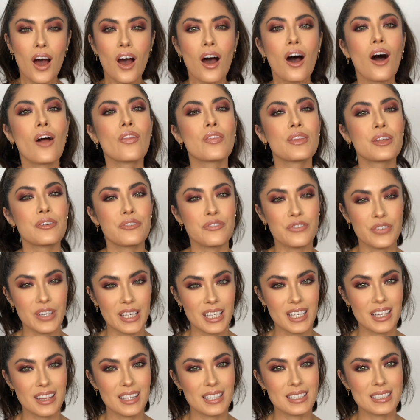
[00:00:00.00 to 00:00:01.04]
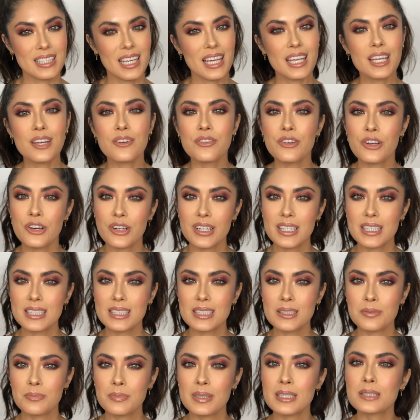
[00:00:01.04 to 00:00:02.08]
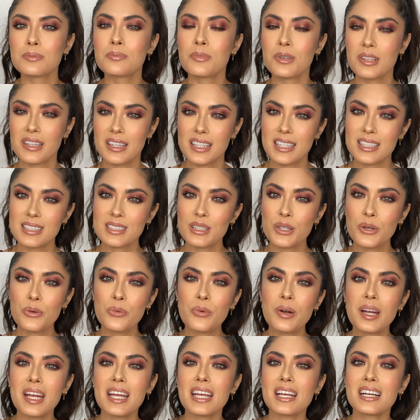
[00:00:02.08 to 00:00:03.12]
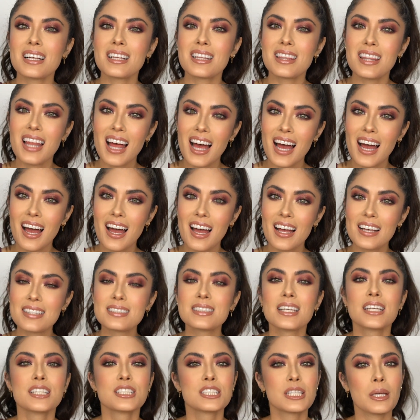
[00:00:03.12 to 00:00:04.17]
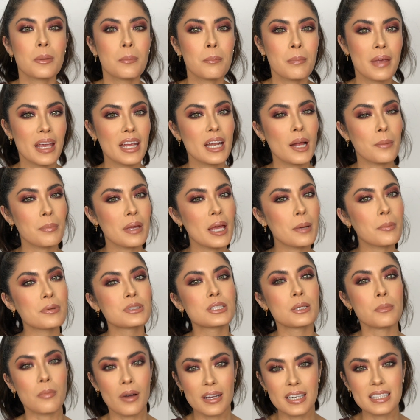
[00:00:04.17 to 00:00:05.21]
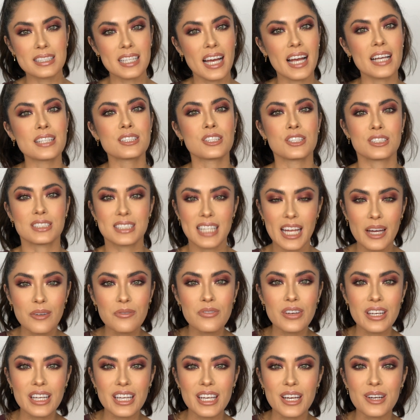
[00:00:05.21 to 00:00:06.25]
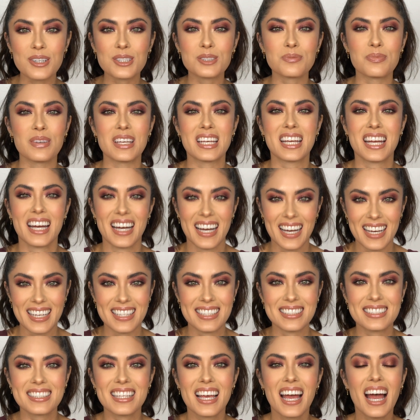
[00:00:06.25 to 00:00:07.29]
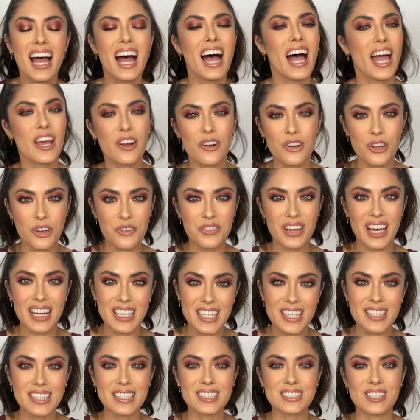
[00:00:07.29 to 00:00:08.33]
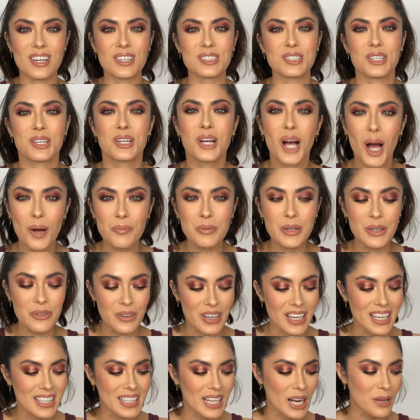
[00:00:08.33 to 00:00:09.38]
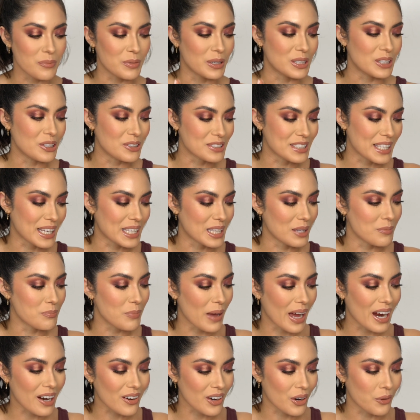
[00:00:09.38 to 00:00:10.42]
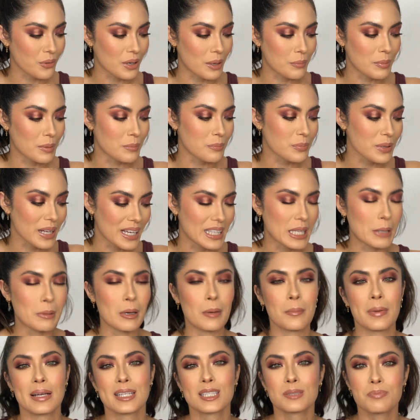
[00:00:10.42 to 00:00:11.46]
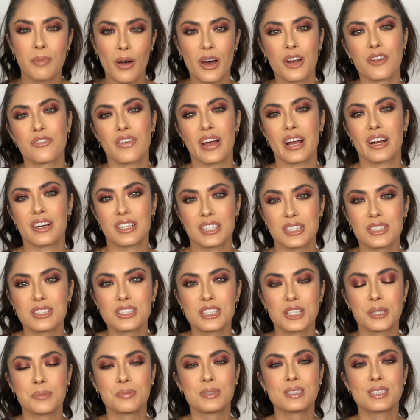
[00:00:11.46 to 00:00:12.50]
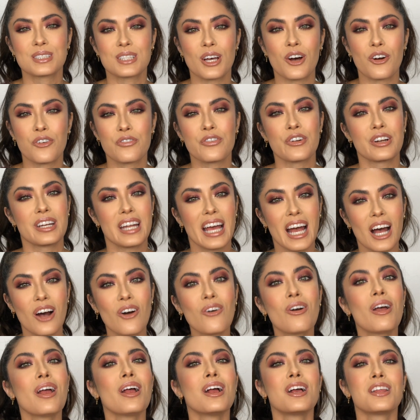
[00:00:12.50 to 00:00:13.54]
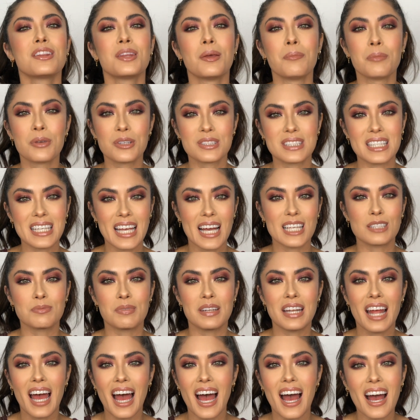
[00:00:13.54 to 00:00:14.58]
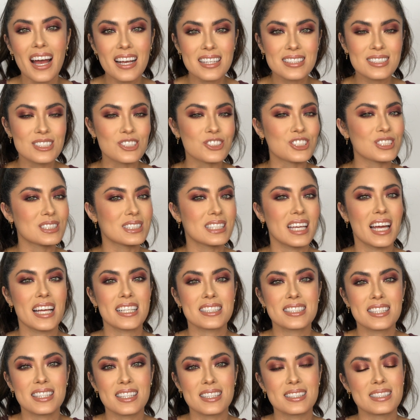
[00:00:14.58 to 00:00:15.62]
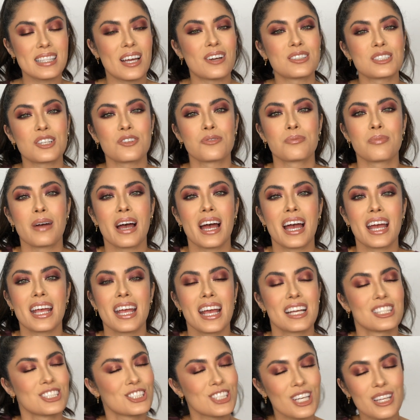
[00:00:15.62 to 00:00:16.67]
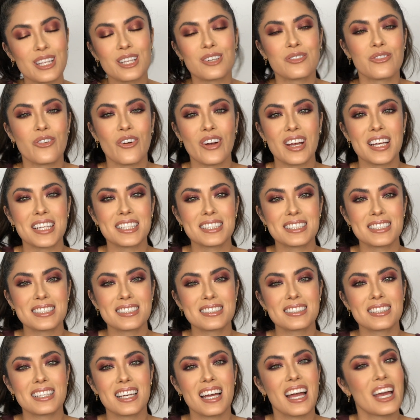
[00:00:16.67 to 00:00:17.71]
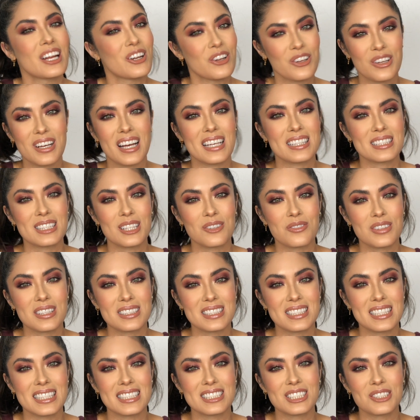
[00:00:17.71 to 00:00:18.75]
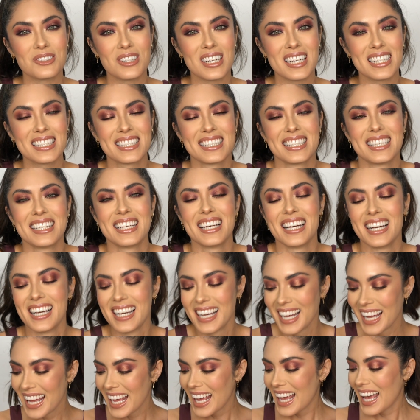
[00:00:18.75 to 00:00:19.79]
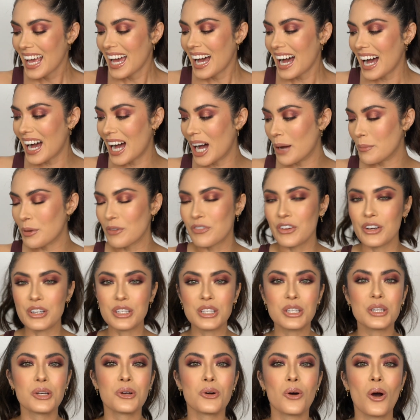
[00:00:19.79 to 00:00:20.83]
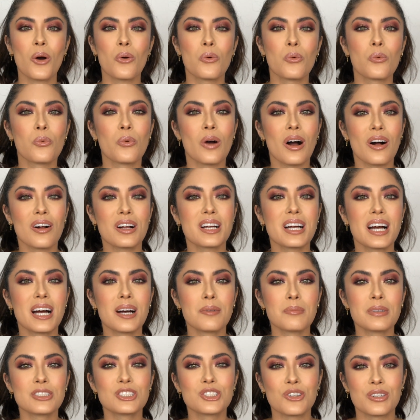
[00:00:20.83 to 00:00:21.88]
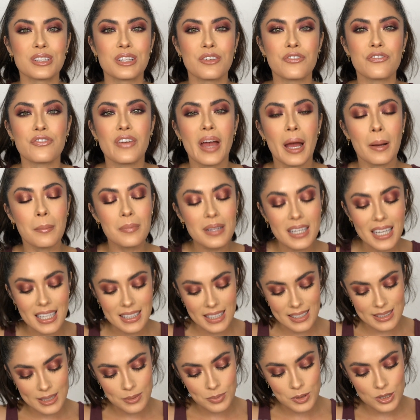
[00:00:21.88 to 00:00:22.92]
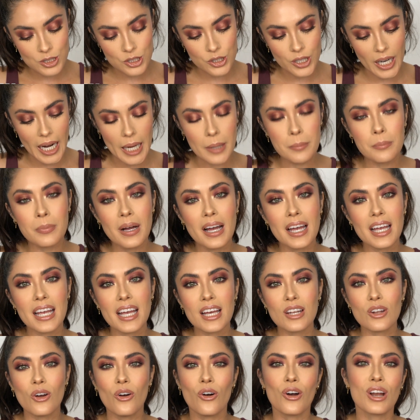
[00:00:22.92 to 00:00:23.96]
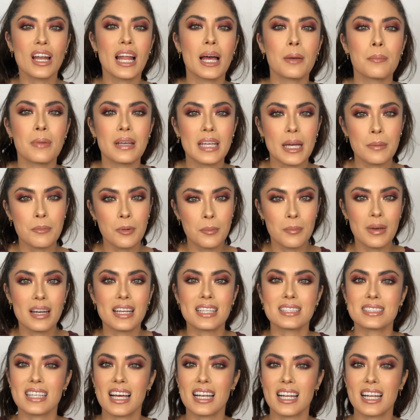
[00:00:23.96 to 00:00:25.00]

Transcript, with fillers: On the fifth day of Christmas, Melissa realized she may not be able to monetize her damn videos because I don't know if any of these songs are copywritten that I've been using in the background when I've been playing them on my Spotify or YouTube. So for now, the music has been axed. You just get the sound of my angelic voice. I know you guys love listening to it. um, if you're new, welcome. Join the family. Hit that subscribe button. Hola, me llamo Melissa